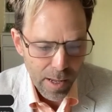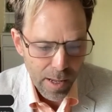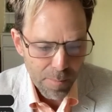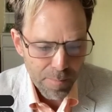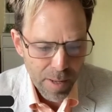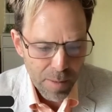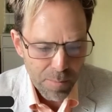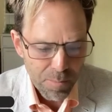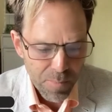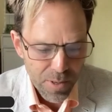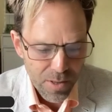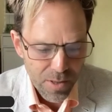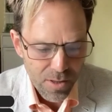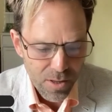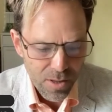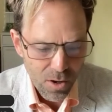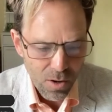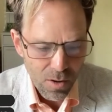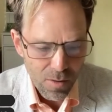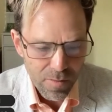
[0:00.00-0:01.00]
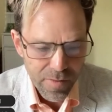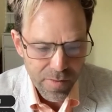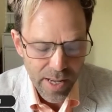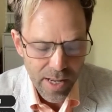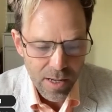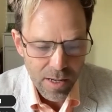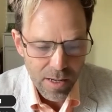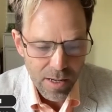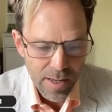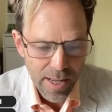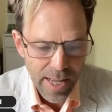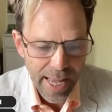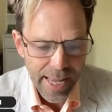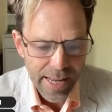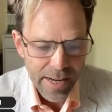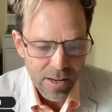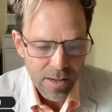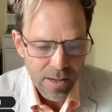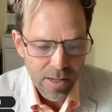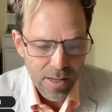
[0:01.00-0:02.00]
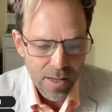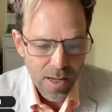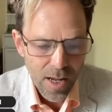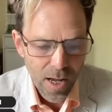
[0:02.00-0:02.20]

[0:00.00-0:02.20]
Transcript: members of an